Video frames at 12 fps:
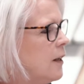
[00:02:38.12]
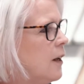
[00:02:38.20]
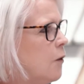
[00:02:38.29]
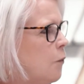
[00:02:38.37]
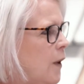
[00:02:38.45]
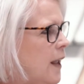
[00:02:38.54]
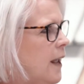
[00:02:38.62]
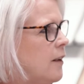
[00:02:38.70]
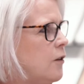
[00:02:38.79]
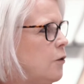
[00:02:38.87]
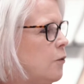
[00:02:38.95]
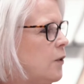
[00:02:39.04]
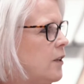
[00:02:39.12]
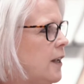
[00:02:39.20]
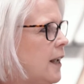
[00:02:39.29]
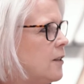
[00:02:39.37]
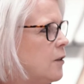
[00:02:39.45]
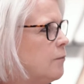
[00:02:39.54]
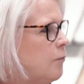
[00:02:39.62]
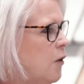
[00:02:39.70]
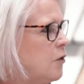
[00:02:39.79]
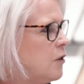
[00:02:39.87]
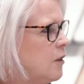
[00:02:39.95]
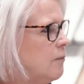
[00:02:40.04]
okay. where you would get
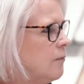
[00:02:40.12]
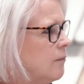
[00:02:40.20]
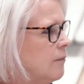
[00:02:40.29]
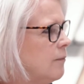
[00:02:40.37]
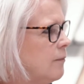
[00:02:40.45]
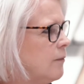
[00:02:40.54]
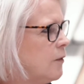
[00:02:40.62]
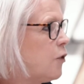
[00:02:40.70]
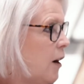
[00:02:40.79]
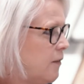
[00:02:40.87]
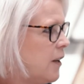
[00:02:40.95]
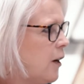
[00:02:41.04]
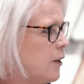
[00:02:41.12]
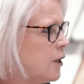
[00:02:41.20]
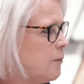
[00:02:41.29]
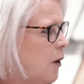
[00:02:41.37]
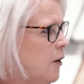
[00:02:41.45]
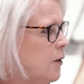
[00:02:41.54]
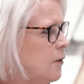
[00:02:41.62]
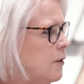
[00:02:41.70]
most traffic, I suppose.